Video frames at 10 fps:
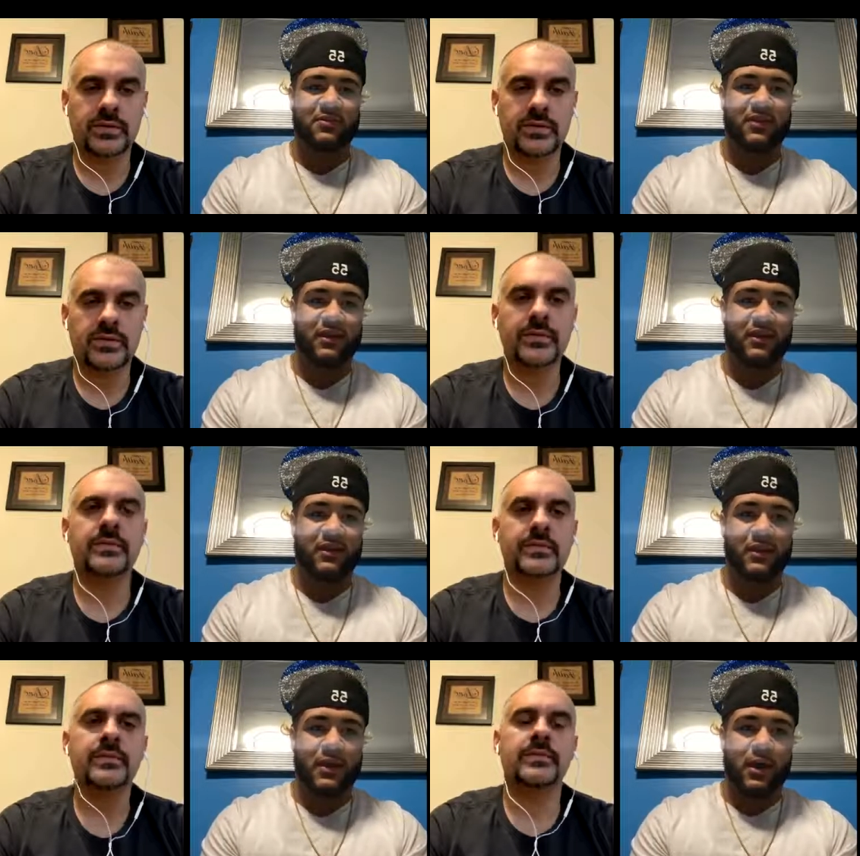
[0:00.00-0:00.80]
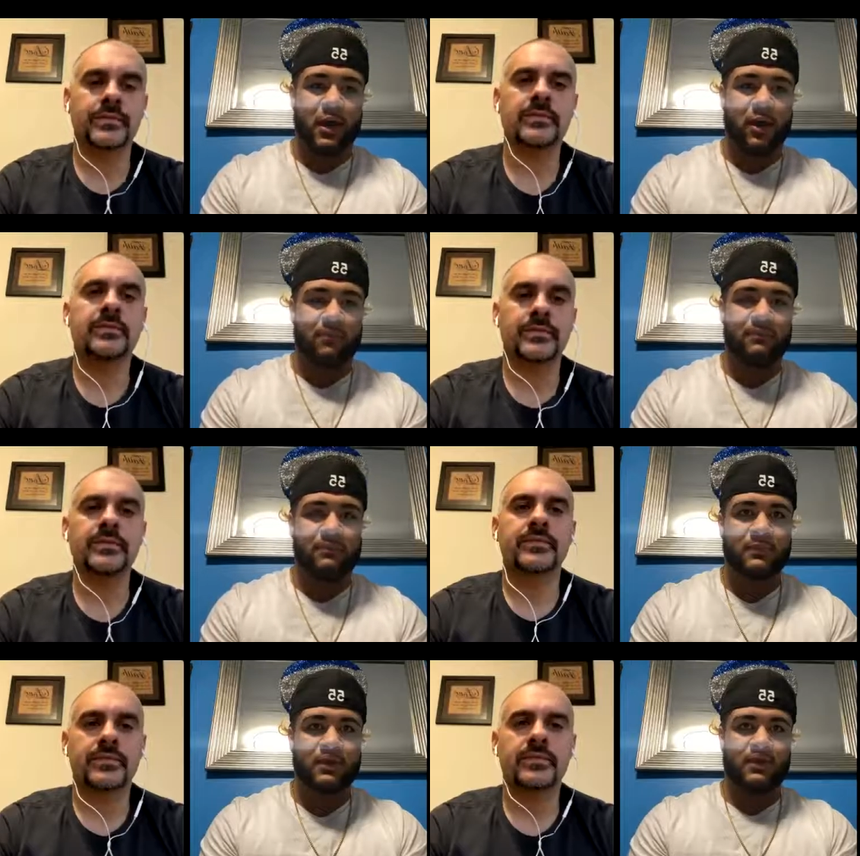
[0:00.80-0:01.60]
Speaker 1: with Oregon. Um,
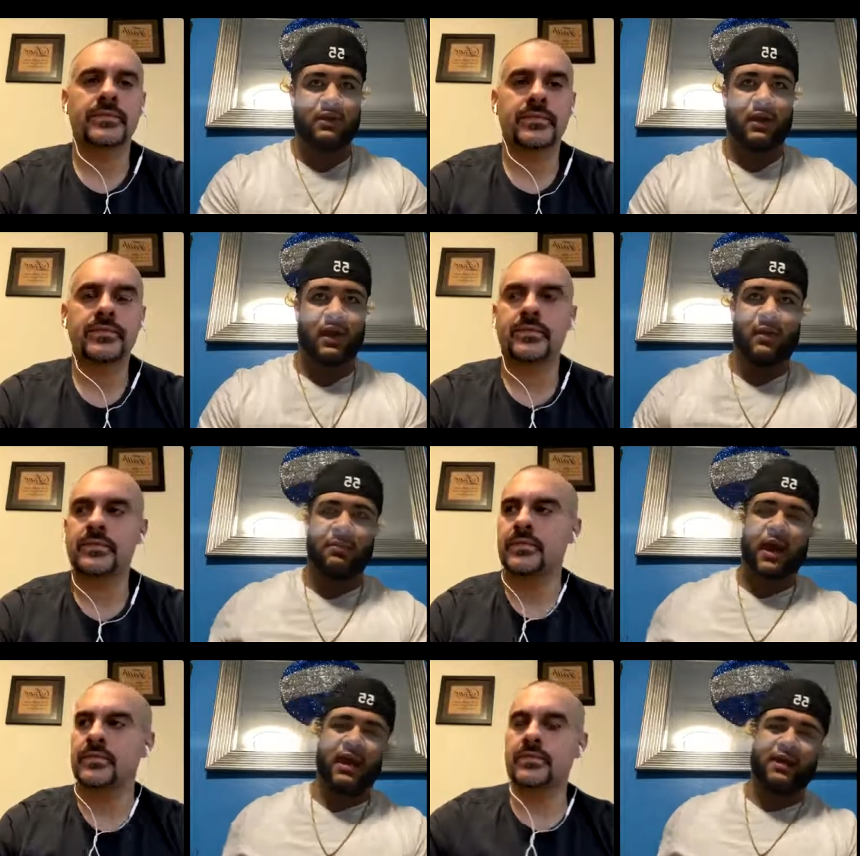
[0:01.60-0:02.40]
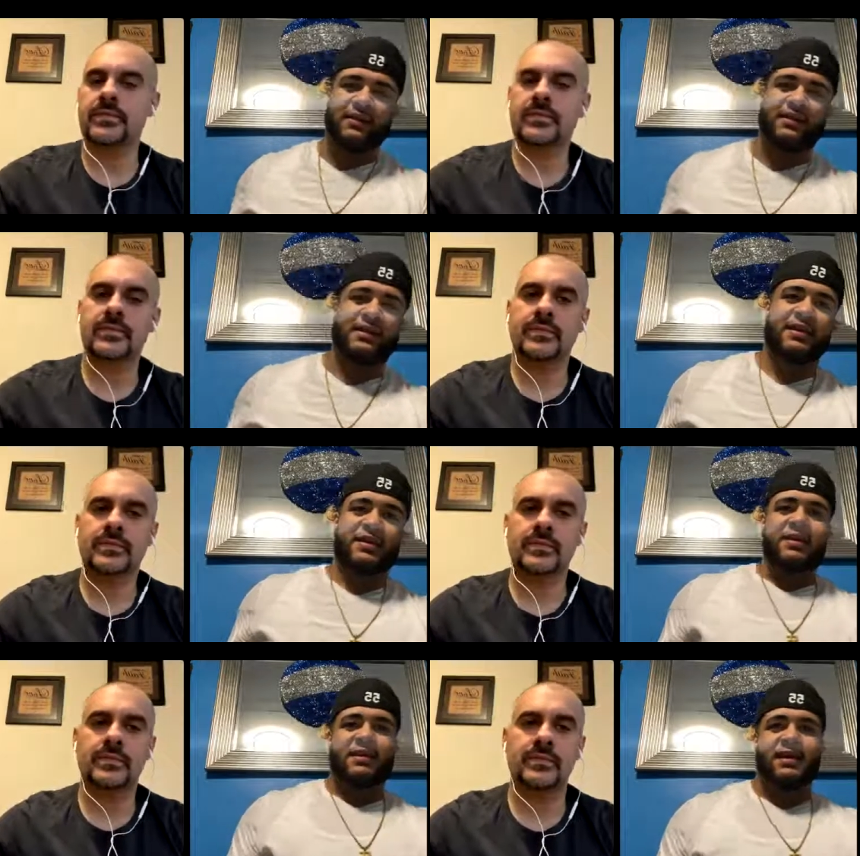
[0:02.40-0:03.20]
I'm kind of
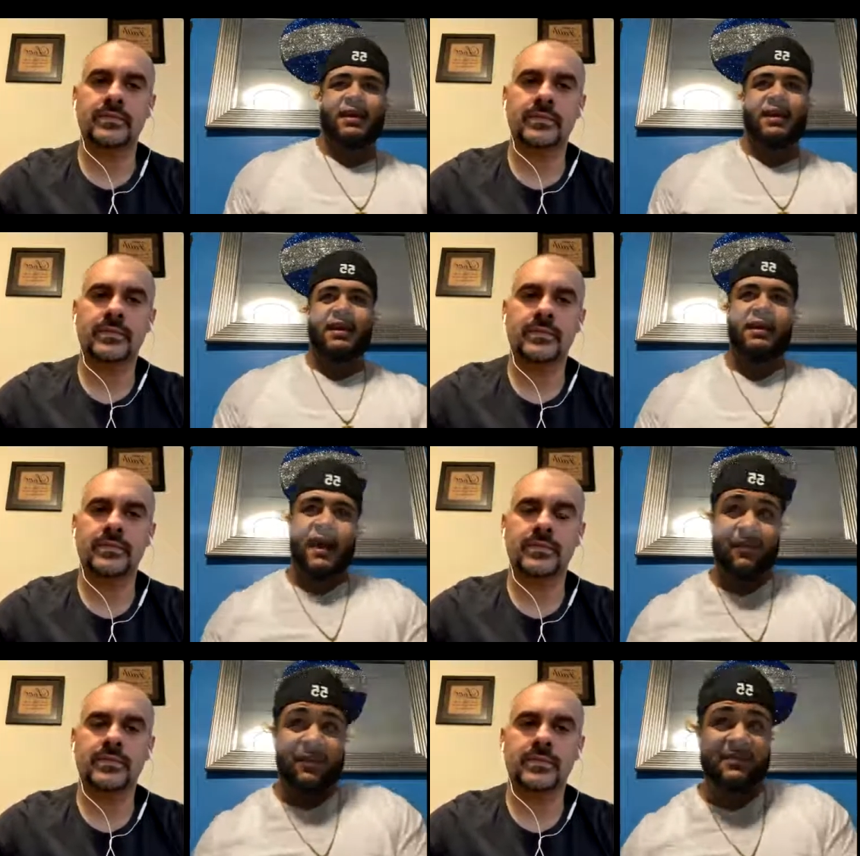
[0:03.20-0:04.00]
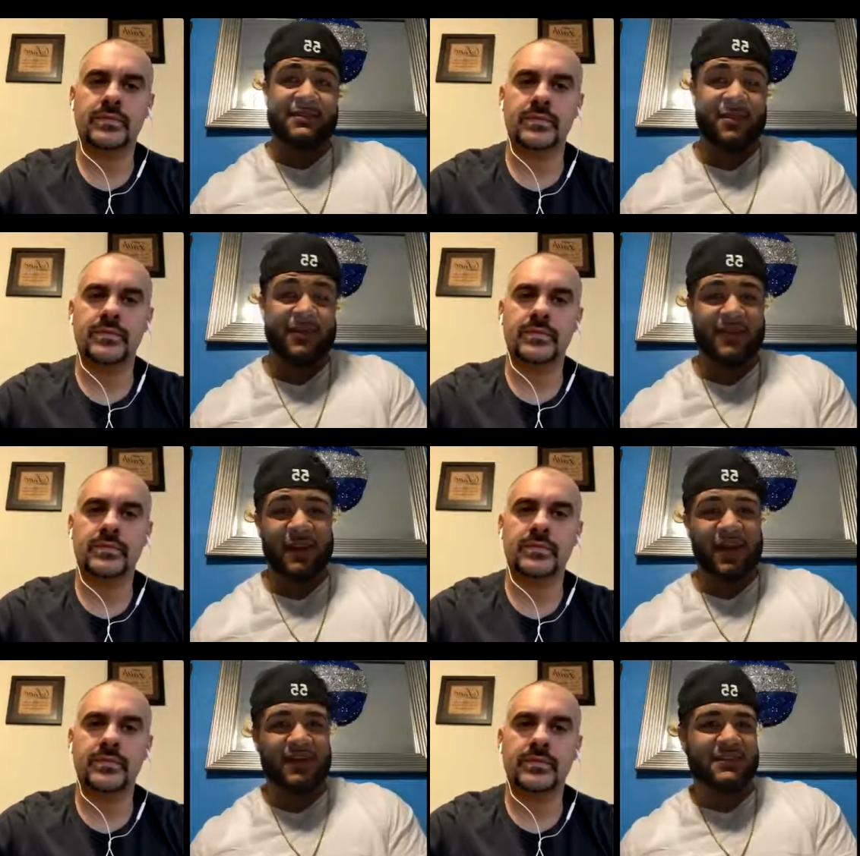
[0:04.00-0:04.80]
I mean, typically
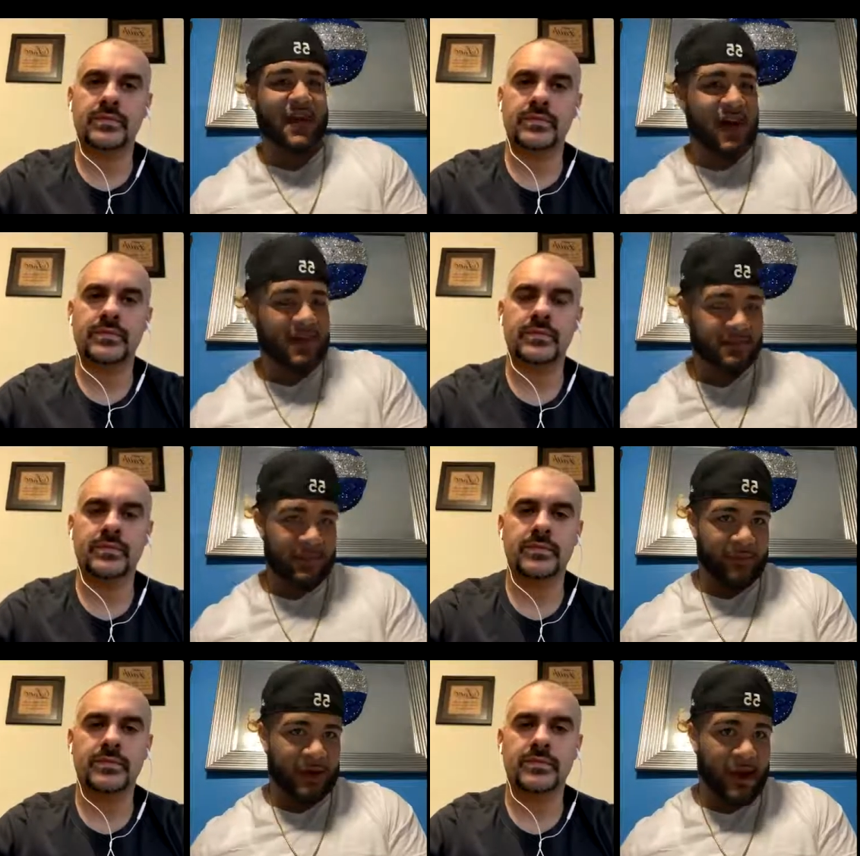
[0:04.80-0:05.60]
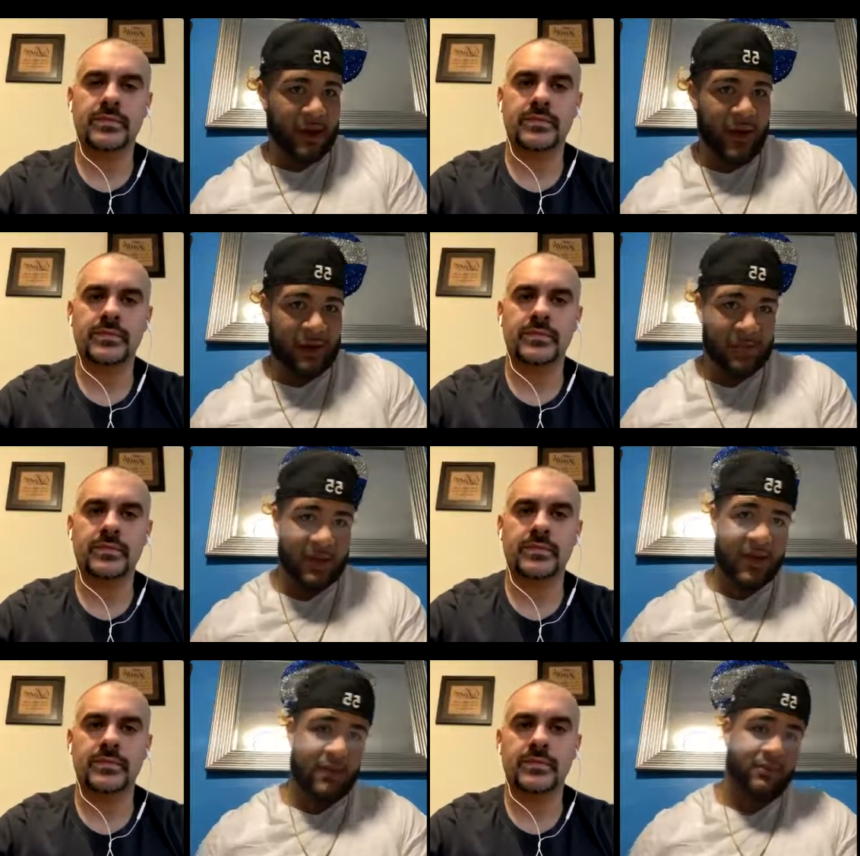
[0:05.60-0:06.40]
undersized. I mean, I know I can play.